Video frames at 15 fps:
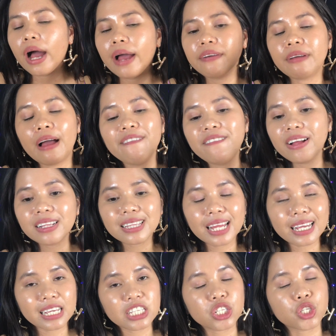I
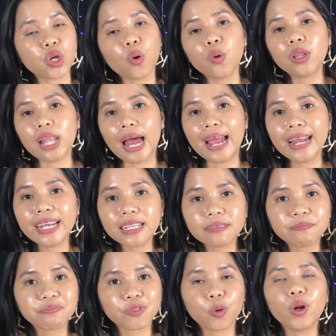felt like it's so light.
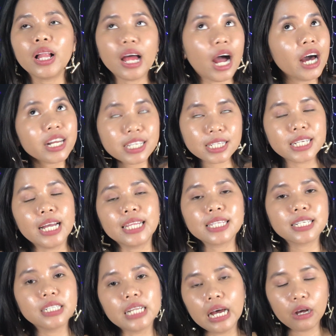Well, honestly,
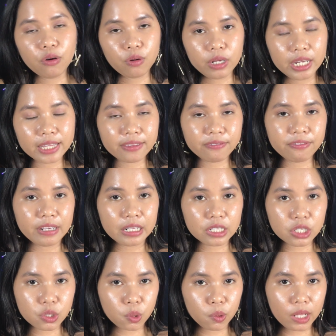until now it
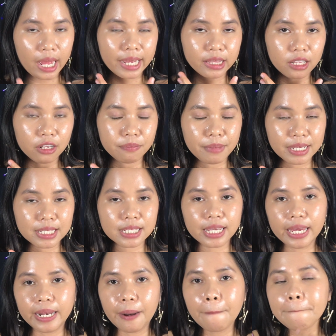feels so light on my
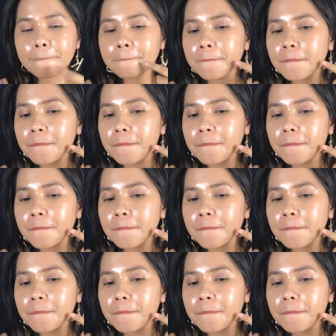skin,